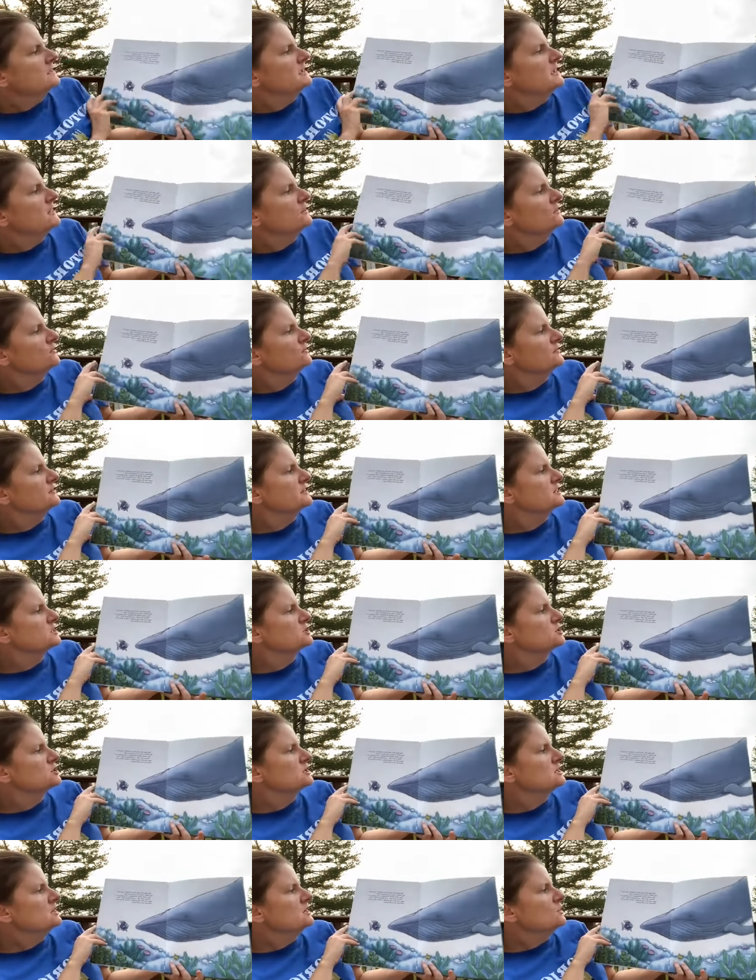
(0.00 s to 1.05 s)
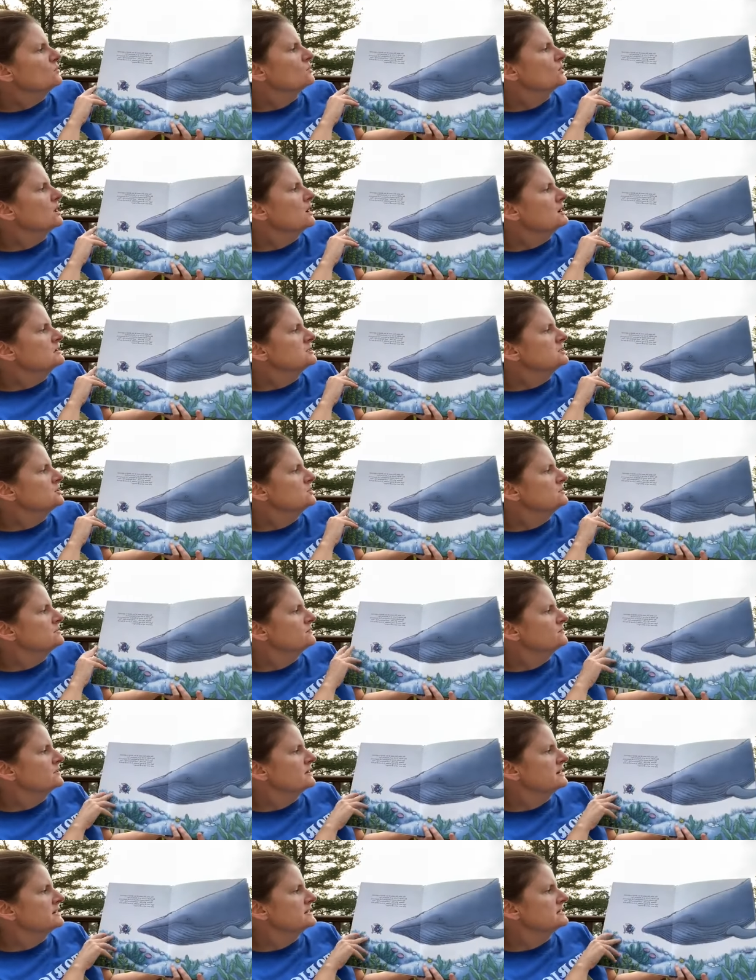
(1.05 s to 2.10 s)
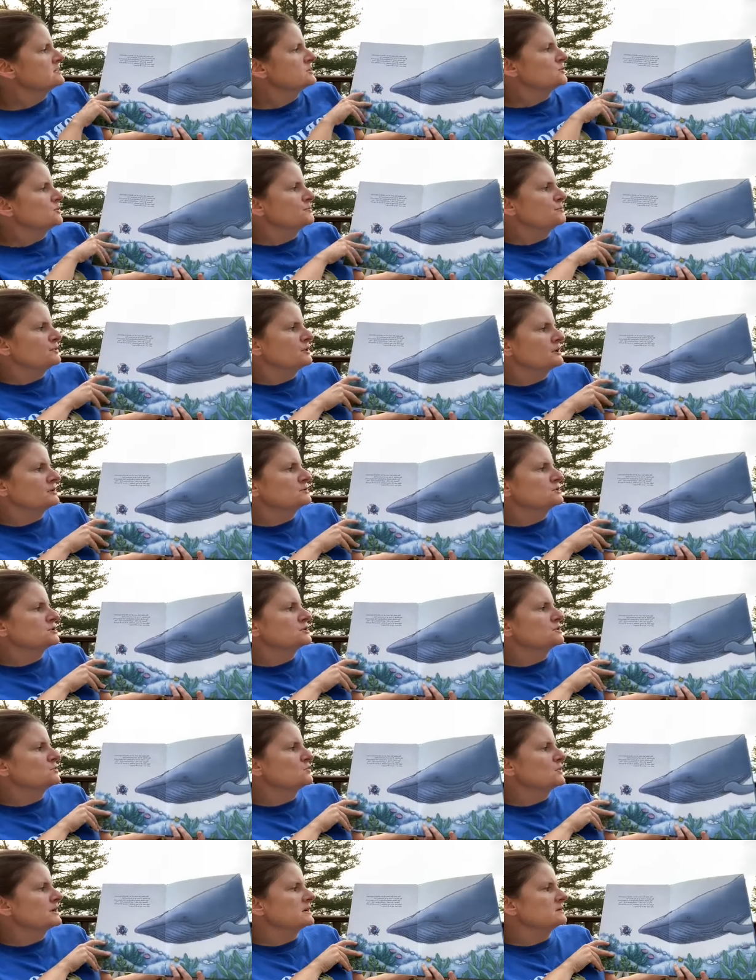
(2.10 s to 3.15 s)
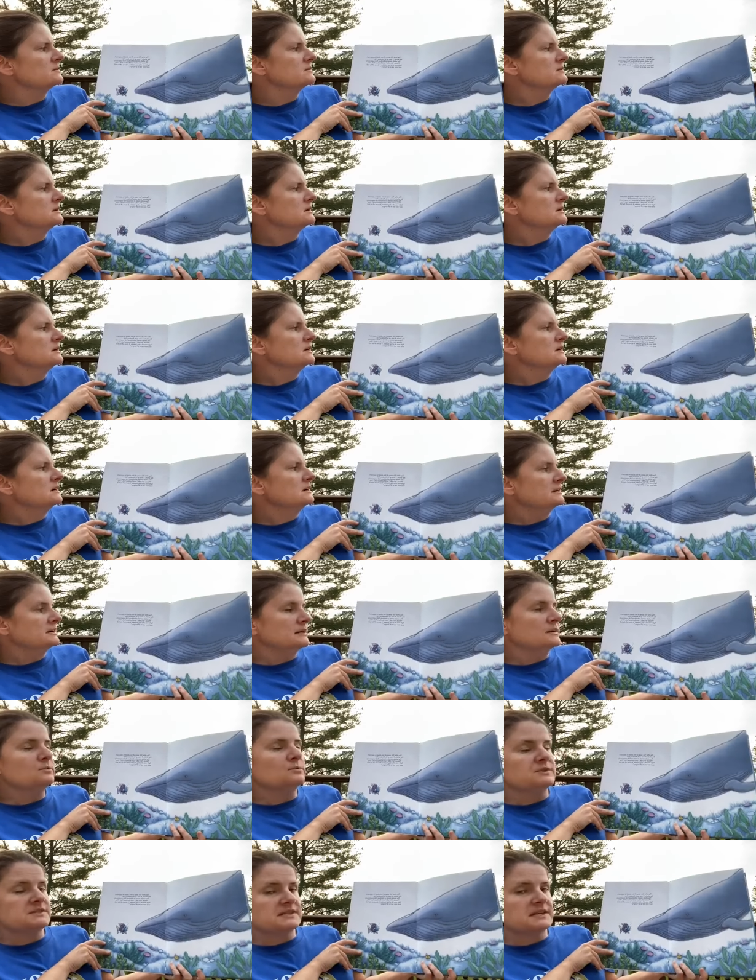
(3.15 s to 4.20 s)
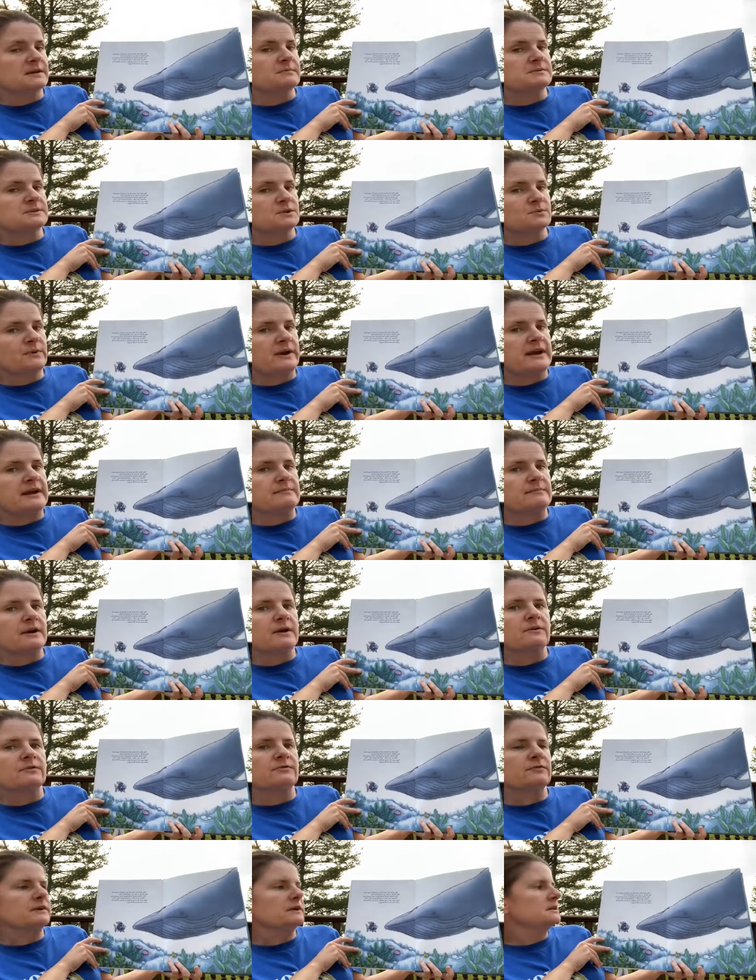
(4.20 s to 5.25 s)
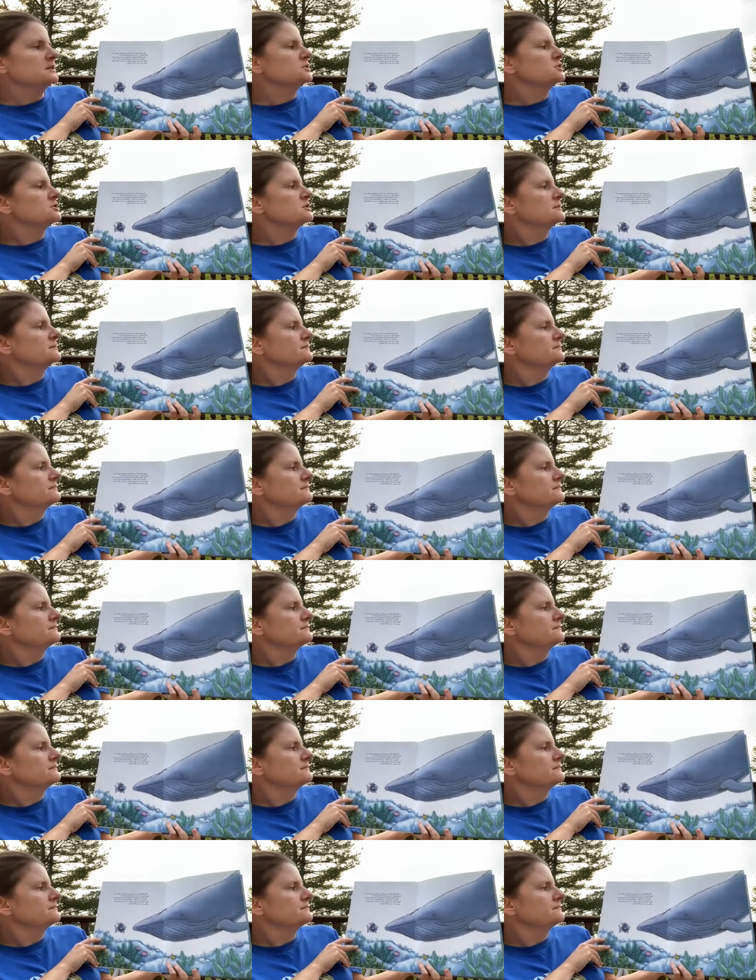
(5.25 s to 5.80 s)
The other fish were all too afraid to approach the well. It was up to Rainbow Fish.